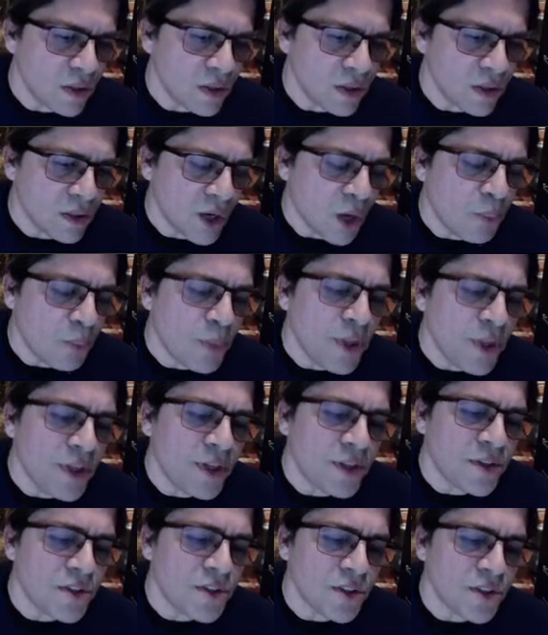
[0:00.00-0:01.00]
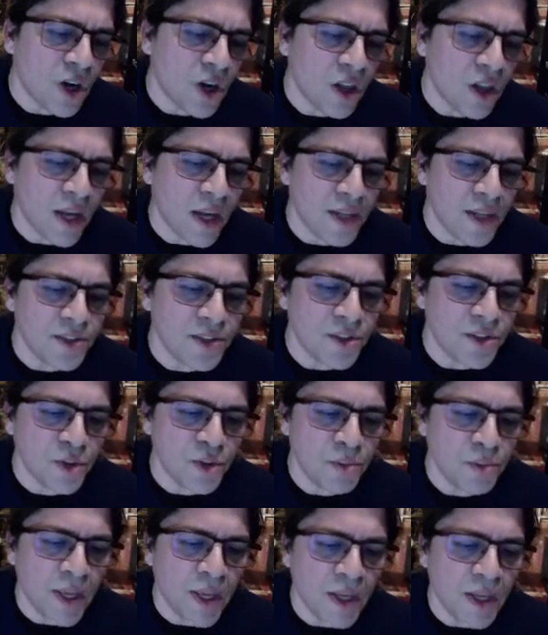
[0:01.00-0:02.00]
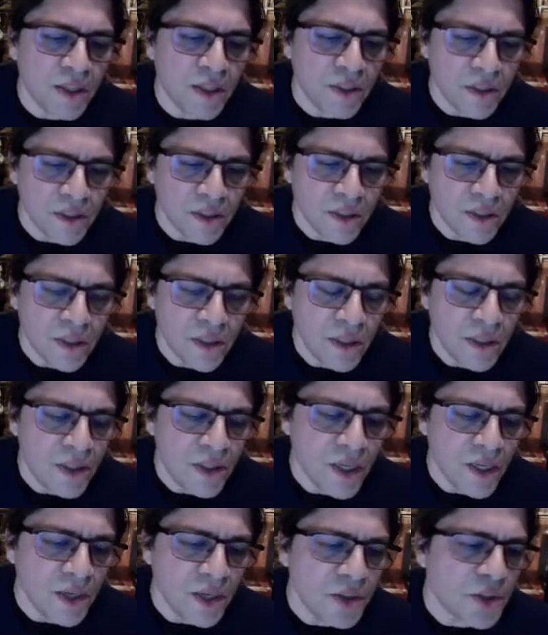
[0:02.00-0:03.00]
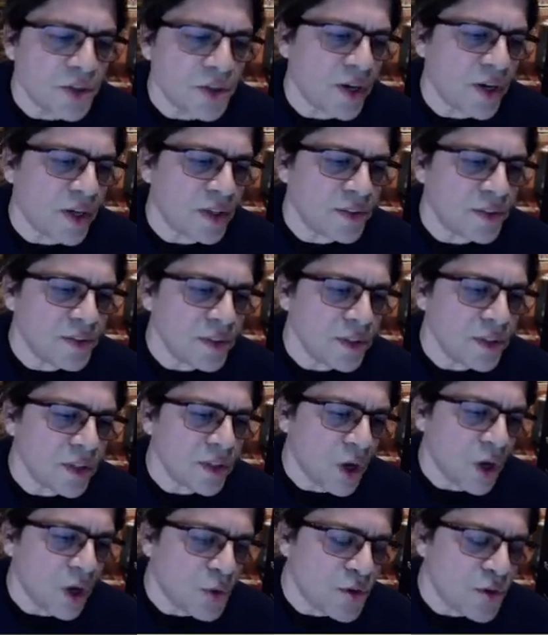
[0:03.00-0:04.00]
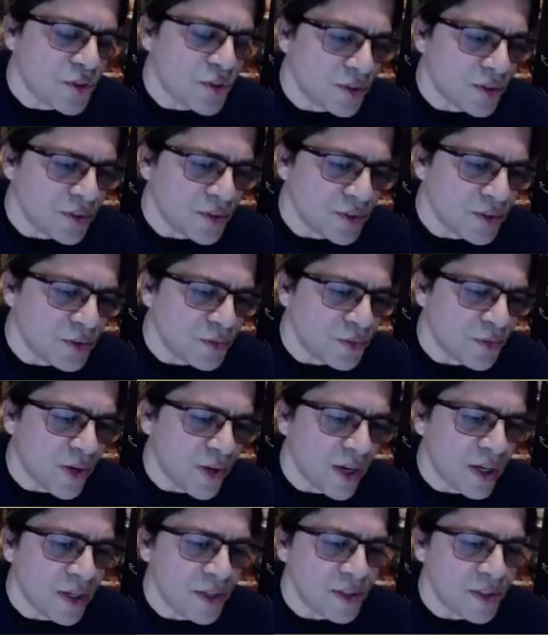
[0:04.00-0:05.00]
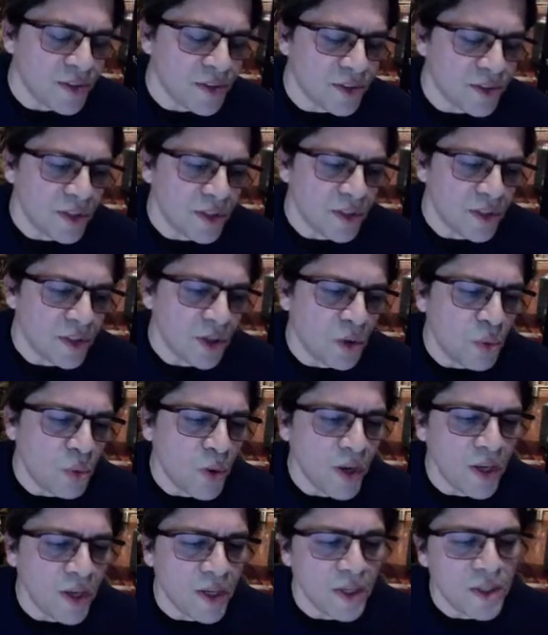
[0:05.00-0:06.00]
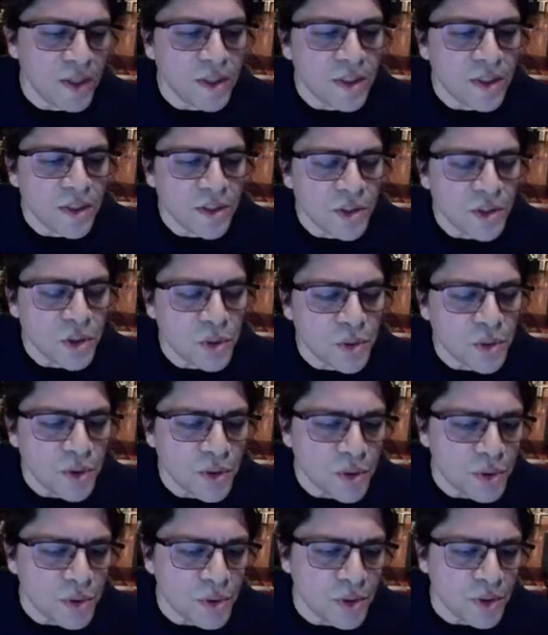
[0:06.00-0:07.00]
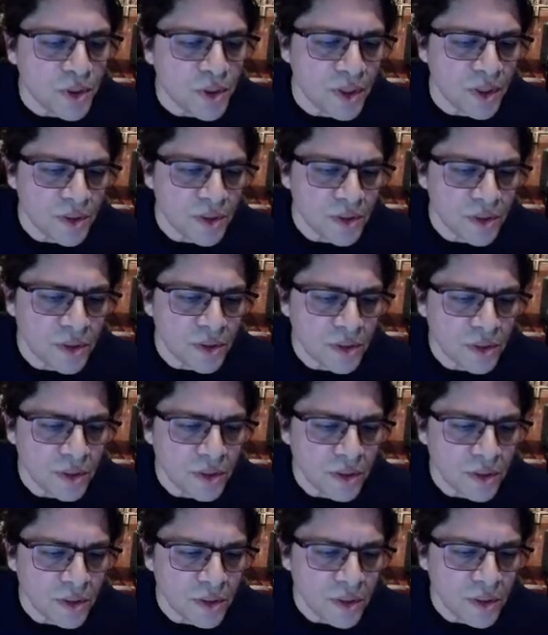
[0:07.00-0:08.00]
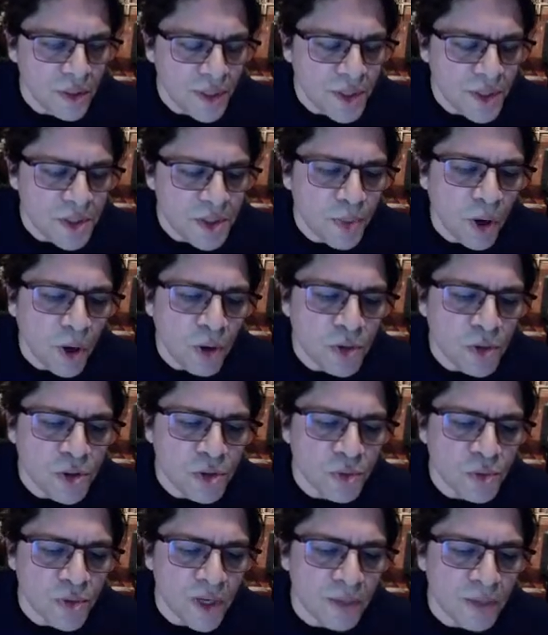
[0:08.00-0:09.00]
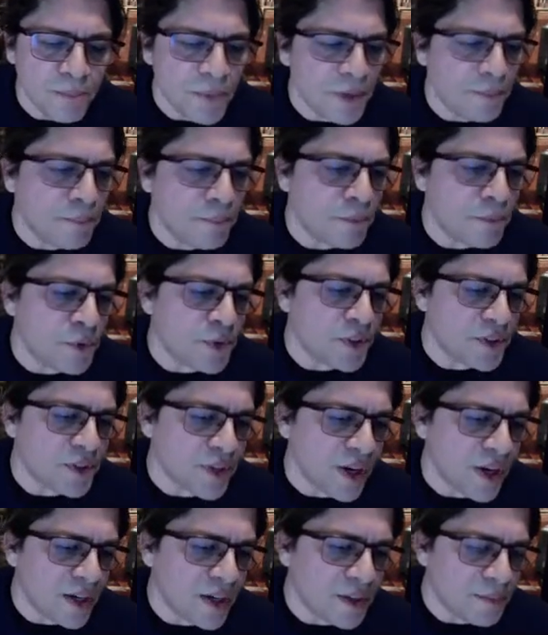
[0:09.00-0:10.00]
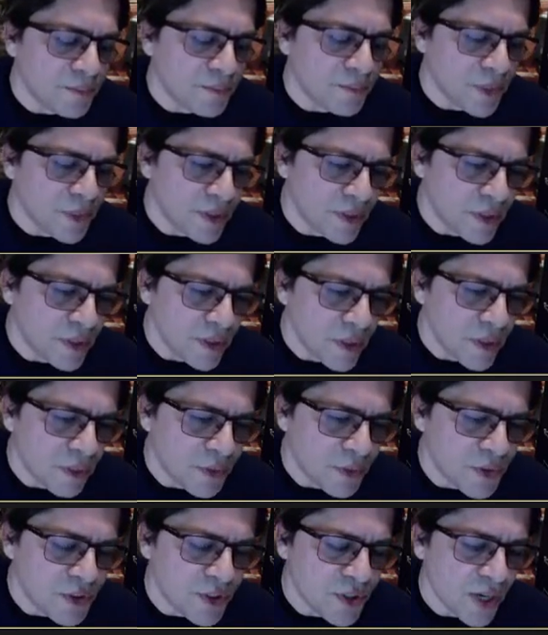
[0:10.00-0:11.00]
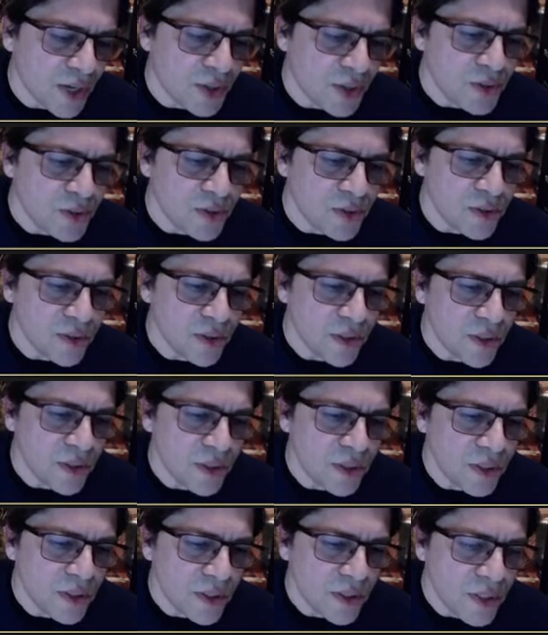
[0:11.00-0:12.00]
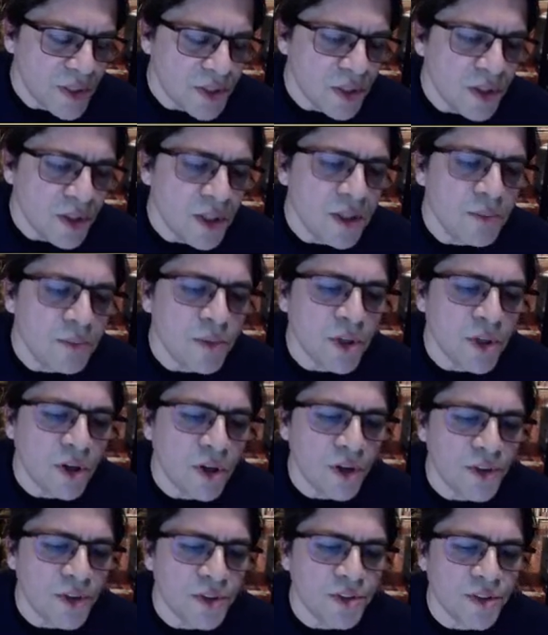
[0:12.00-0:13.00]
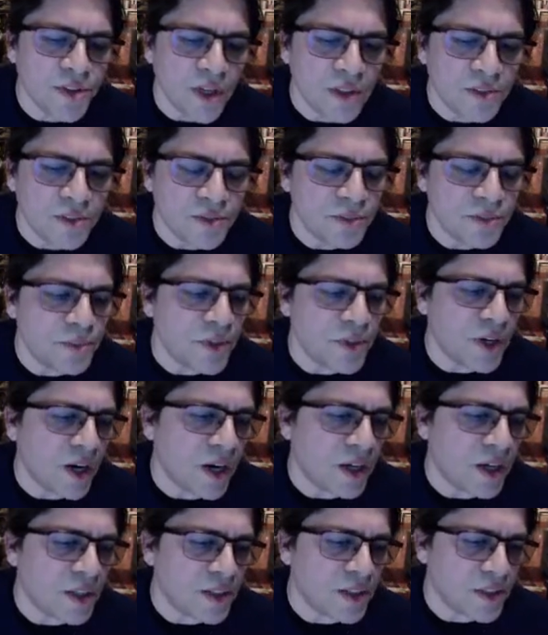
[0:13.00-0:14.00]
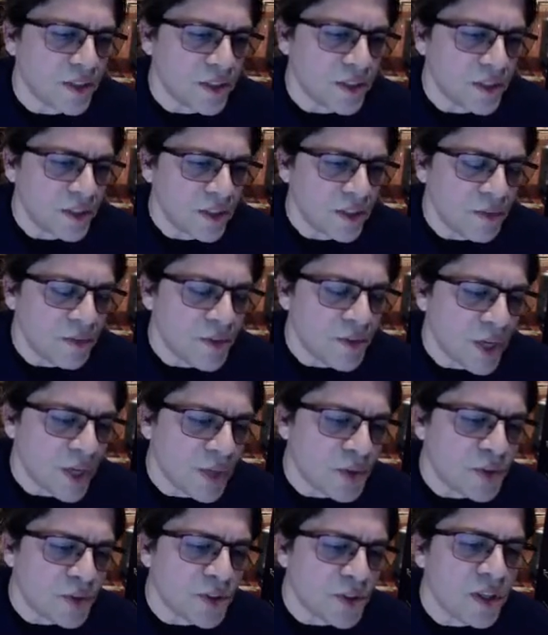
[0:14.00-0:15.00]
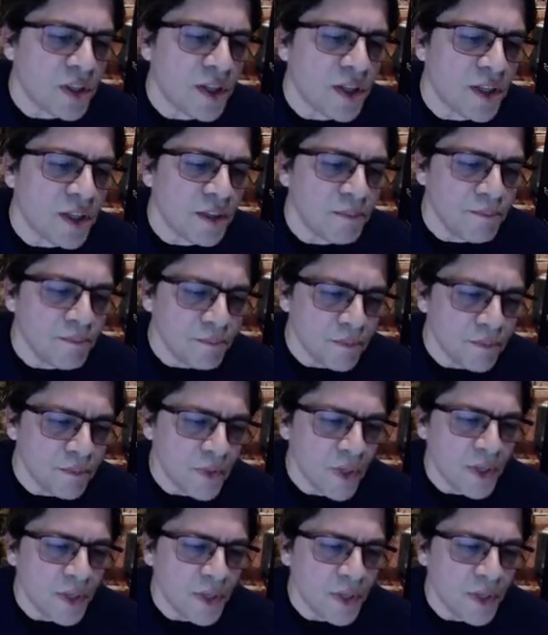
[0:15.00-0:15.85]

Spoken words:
Our beacons call ice to remain in the underground, oceans to find us a way to endure. Each pulse will not remember the time of the shadow. Each limb calls itself from the heart of the other to claim an